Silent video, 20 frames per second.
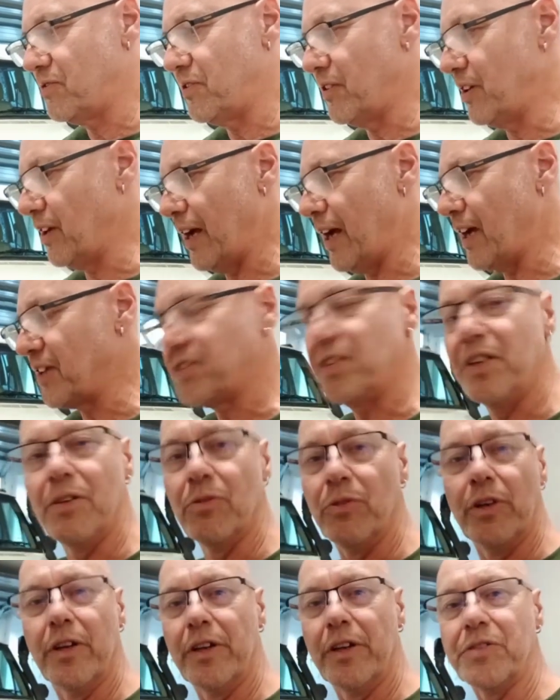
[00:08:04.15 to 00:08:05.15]

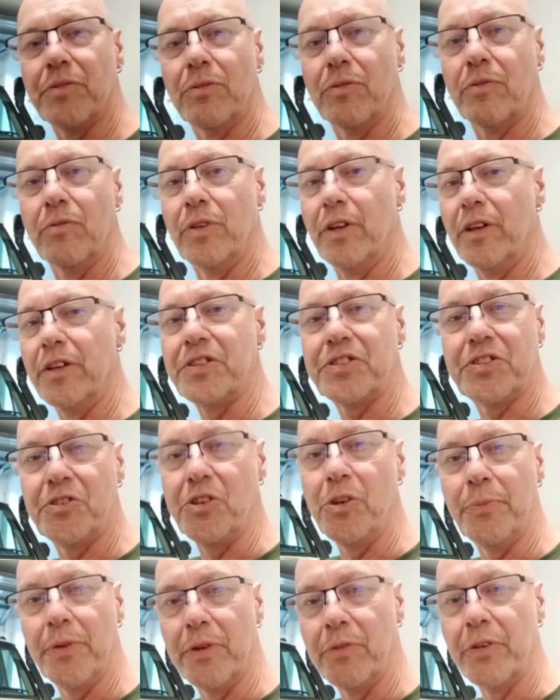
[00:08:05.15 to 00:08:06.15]
asking really, really
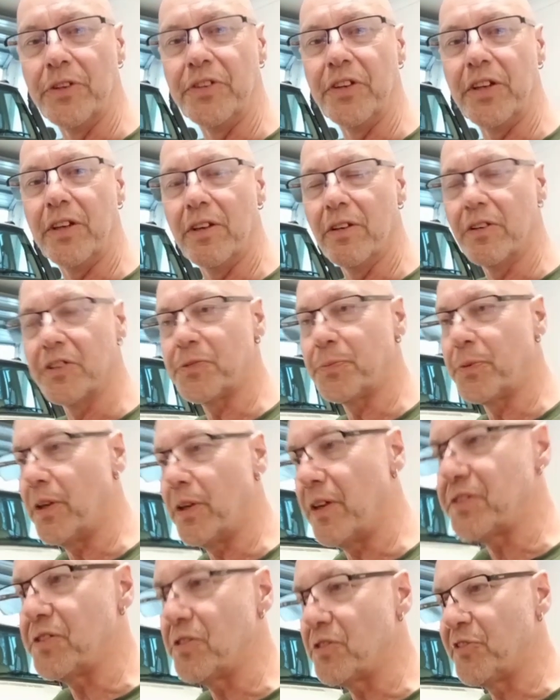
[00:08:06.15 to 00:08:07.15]
stupid, ridiculous
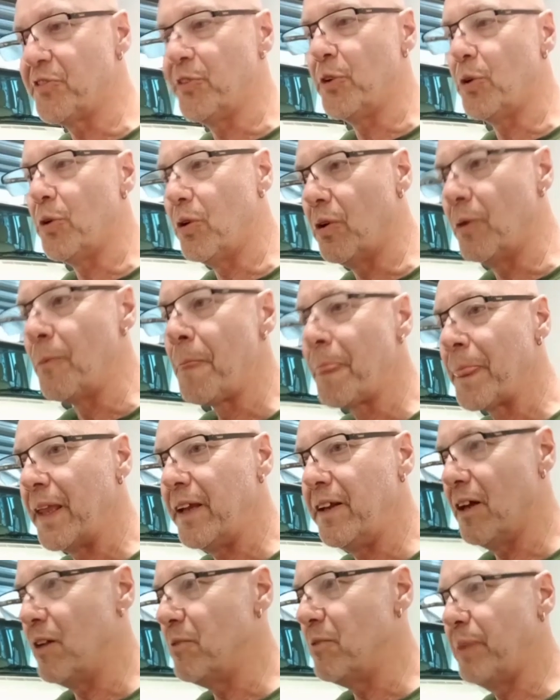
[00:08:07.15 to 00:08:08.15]
prices for
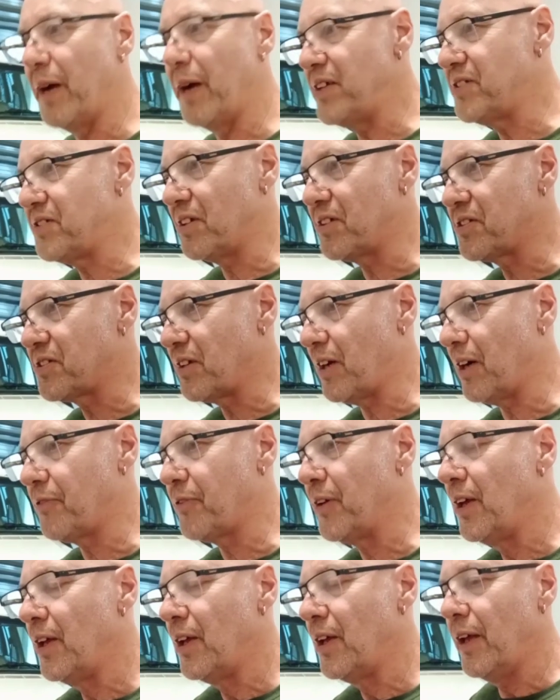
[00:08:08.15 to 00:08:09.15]
basic
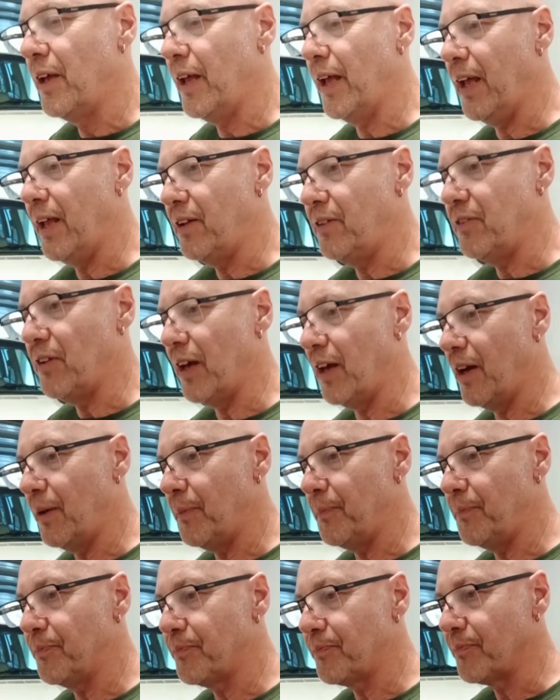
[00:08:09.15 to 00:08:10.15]
stuff, and
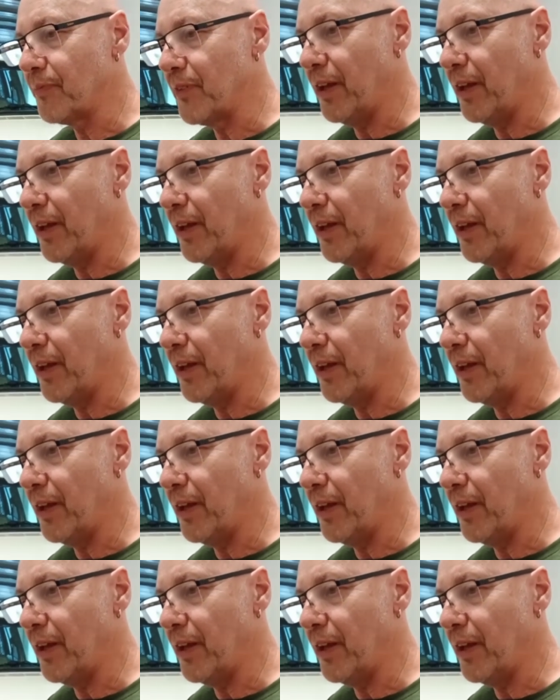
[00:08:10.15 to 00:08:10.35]
the